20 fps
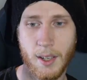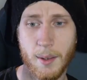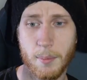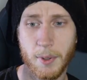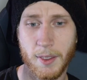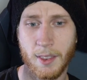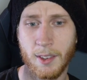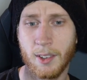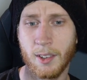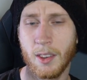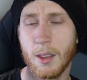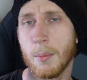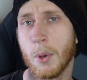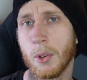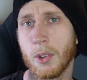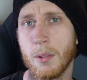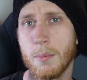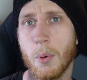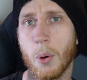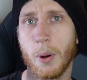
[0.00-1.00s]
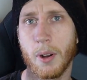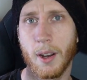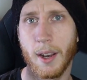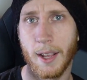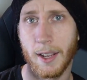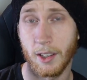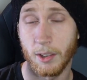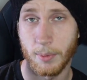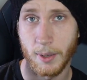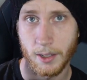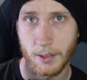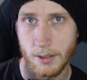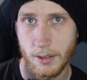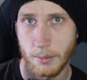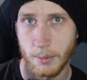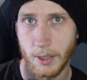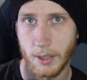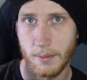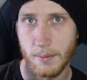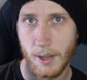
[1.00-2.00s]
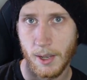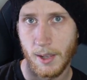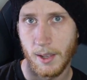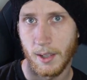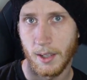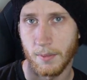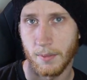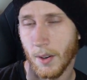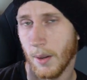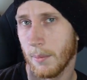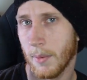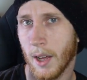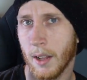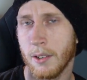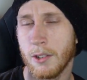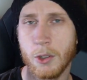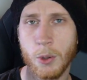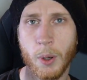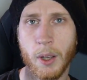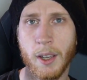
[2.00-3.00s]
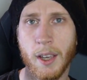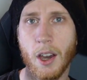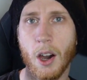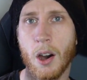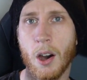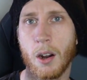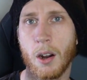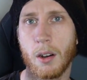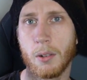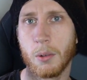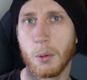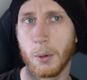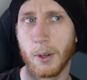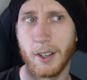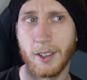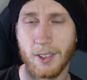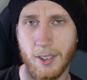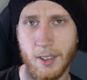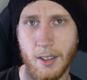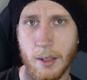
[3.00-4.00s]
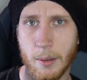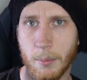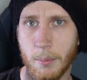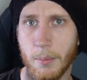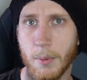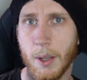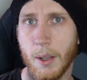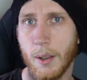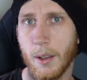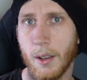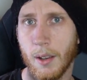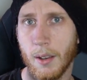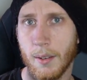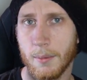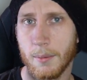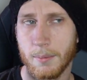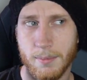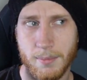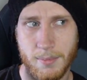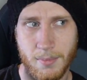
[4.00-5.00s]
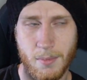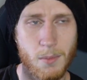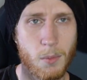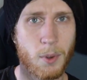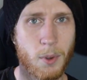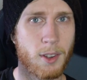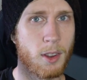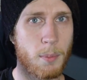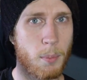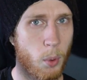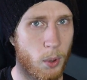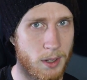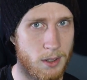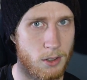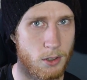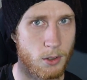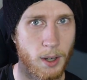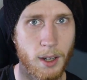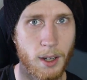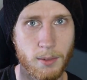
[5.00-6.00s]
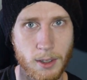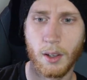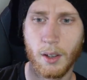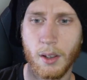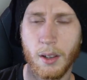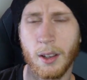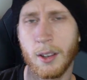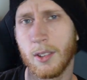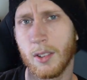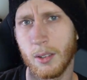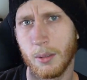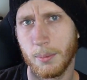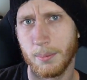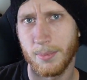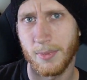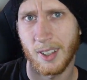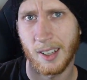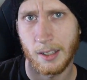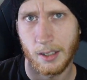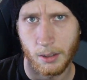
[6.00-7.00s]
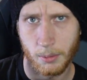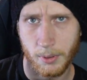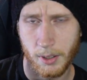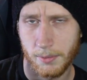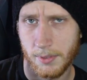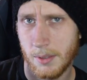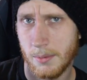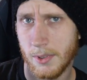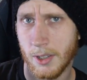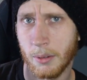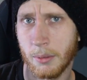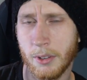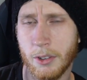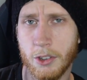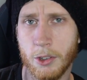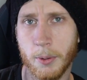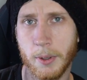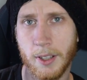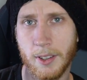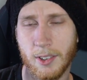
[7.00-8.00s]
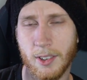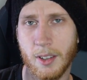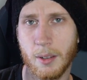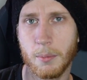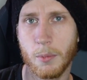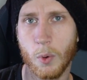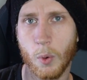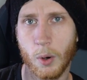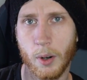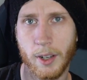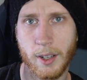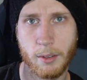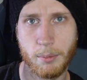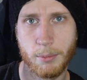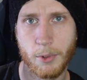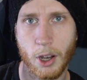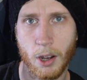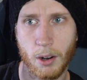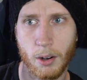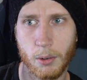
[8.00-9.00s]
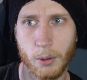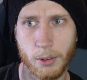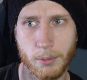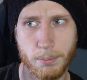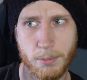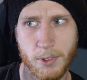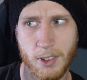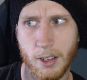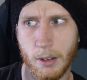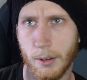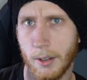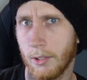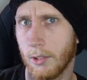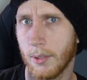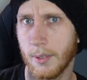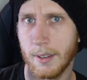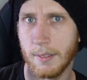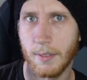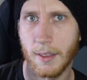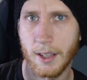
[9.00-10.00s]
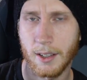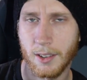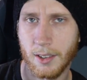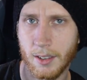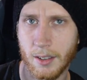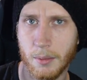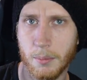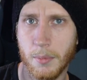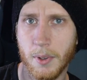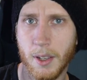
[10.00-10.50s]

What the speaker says: this is the most important aspect to me. If I'm not enjoying a car or a sim, what's the point in driving it? Also, side note, if you don't enjoy a sim or a car or series in that sim,